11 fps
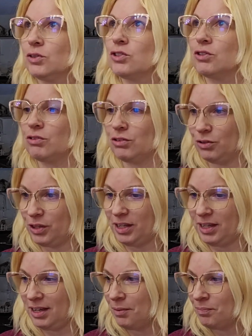screw
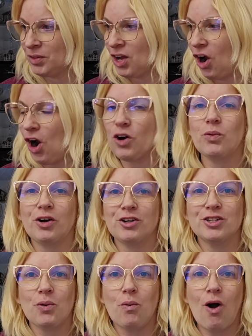the hardware
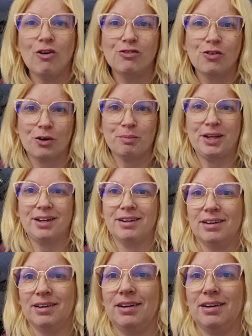into the wall for me.